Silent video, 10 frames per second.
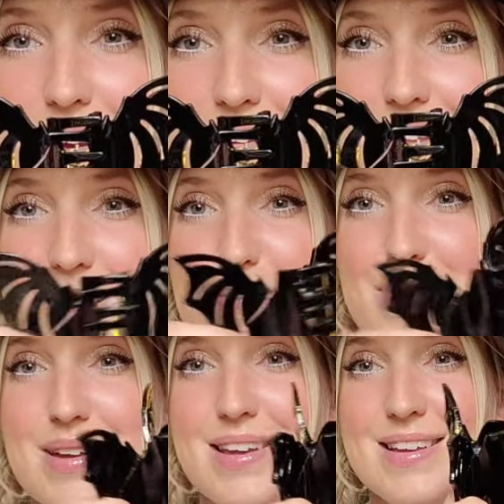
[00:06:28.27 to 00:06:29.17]
hair clip.
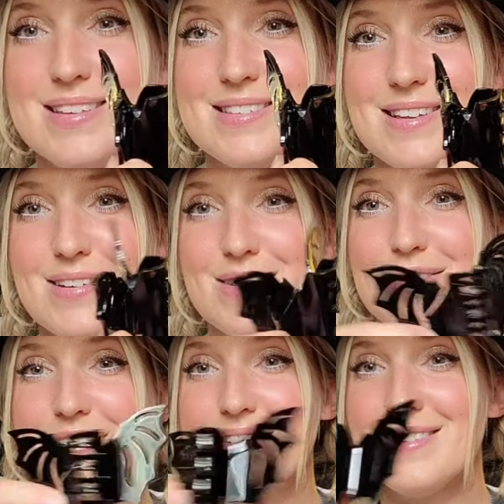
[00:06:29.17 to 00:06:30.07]

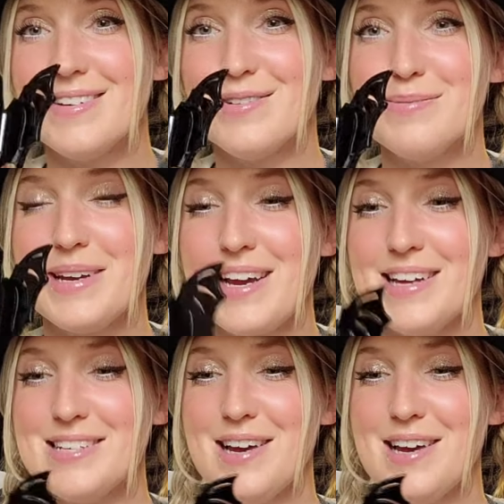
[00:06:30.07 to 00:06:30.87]
So, oh my gosh,